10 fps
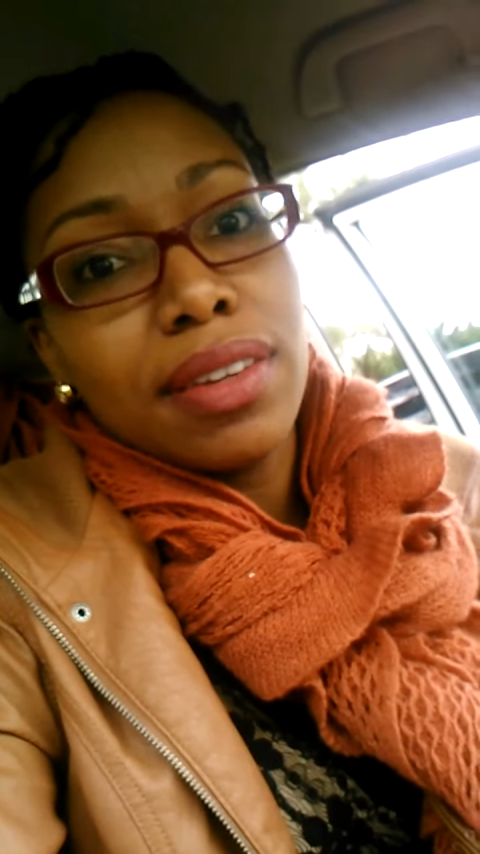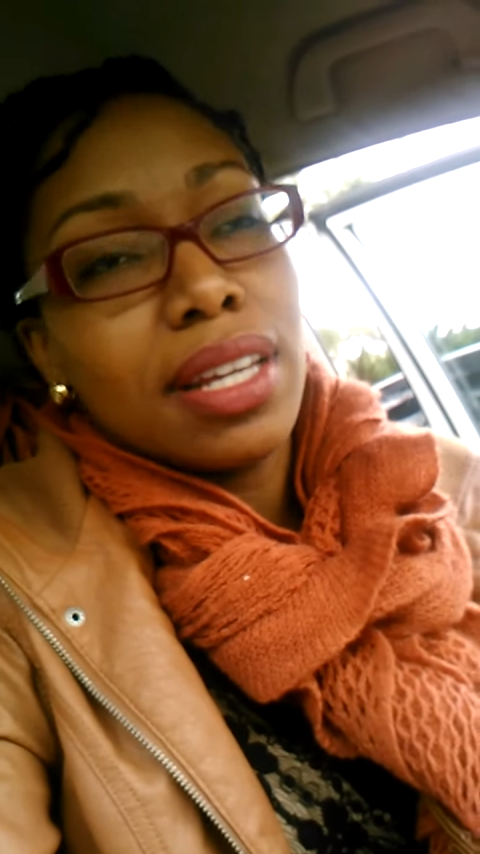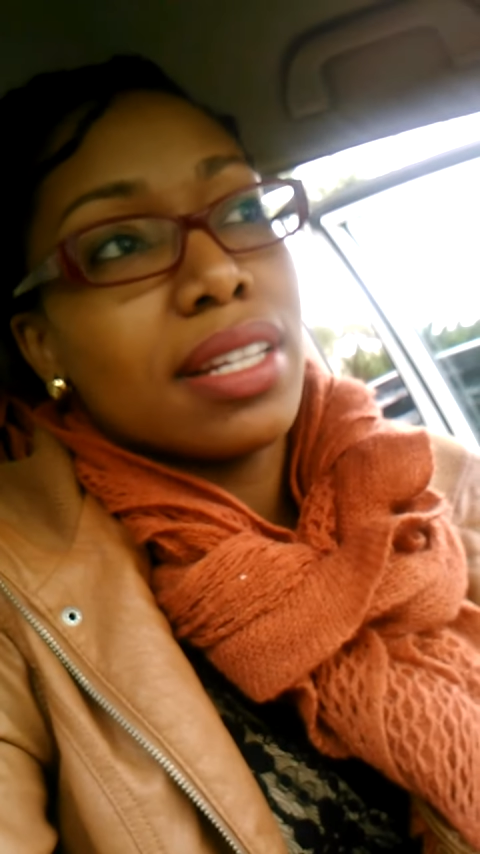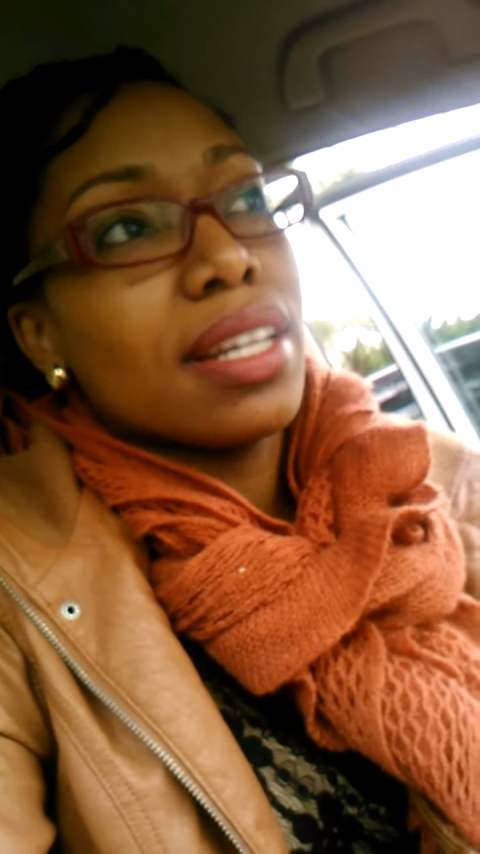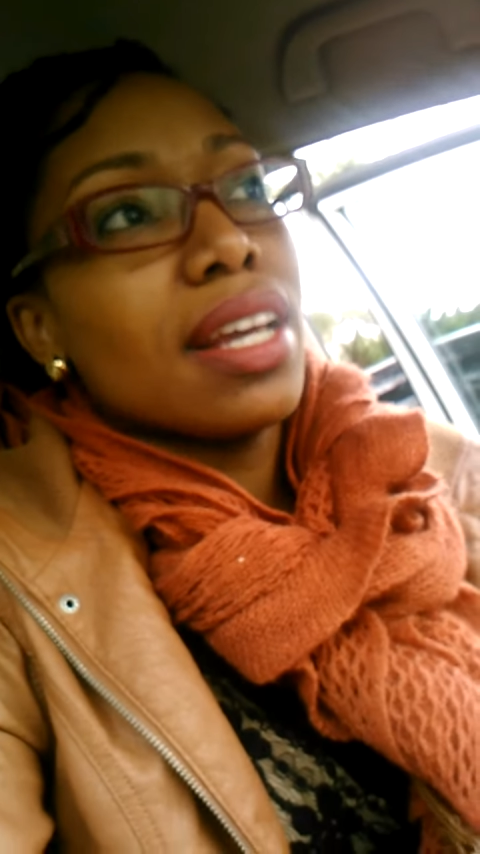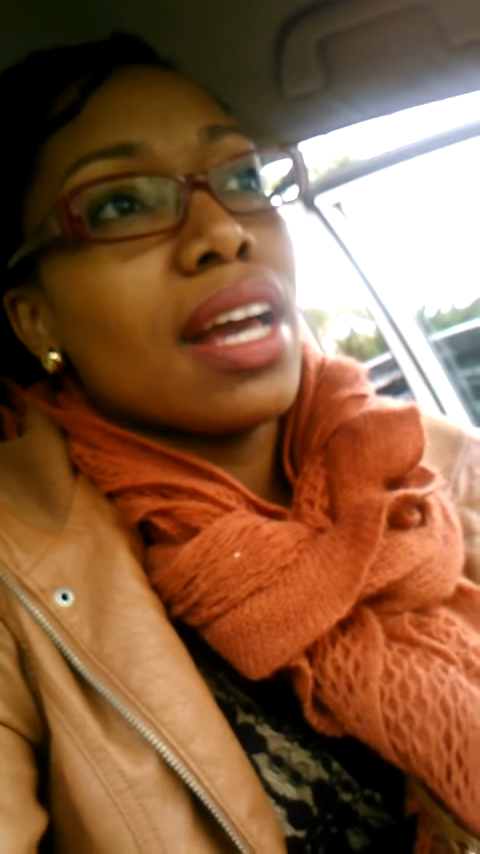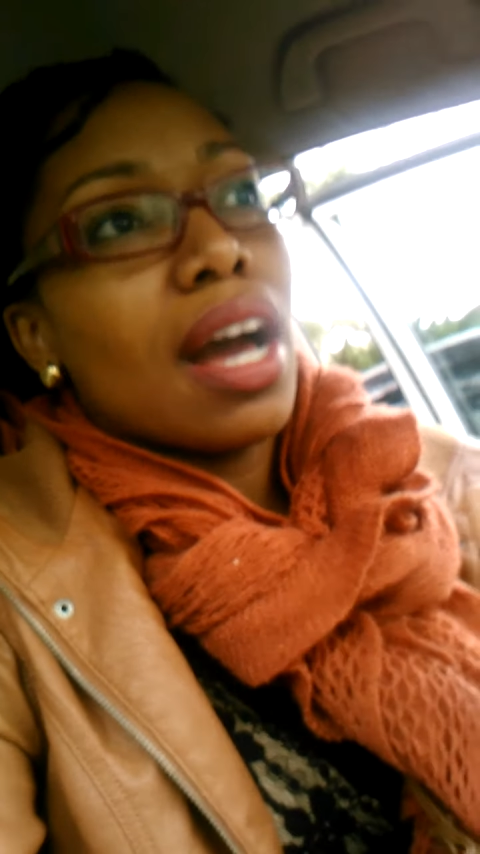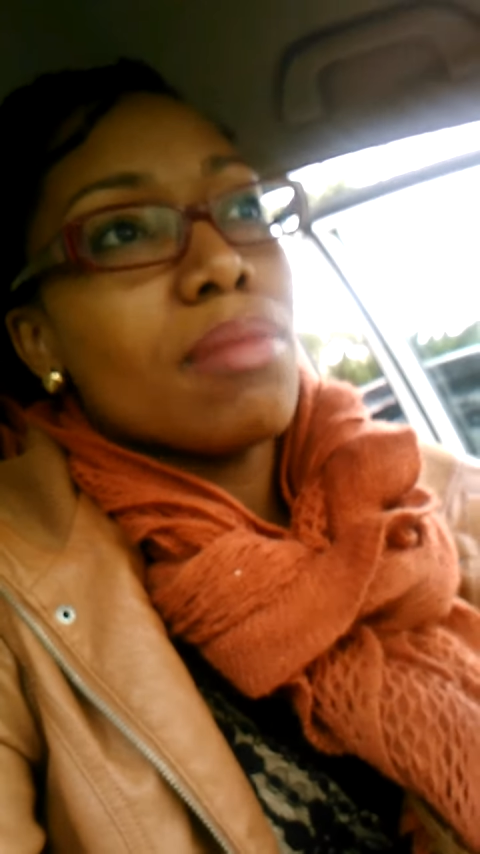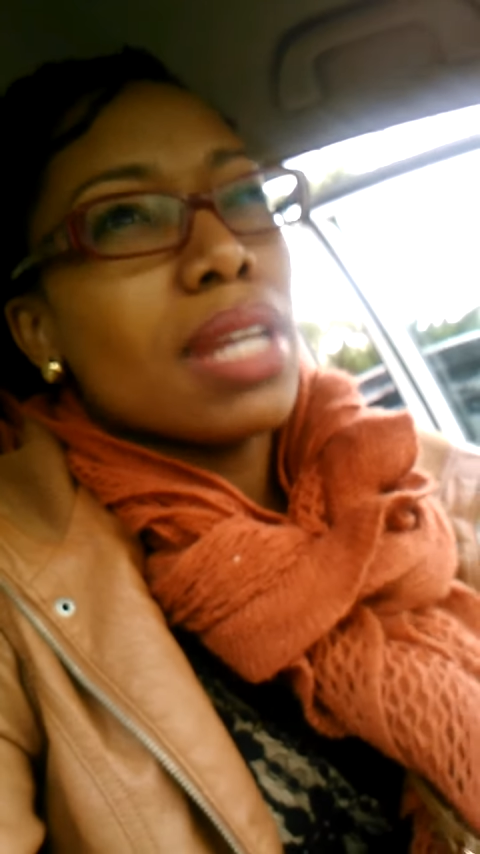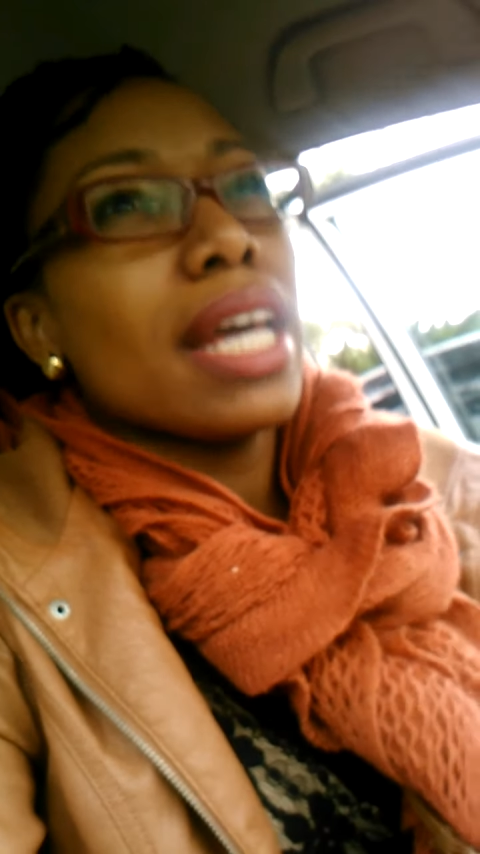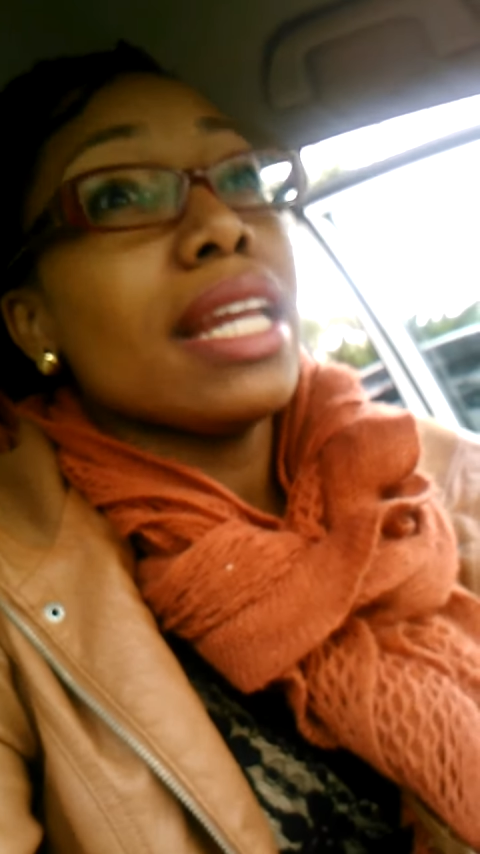and I'm not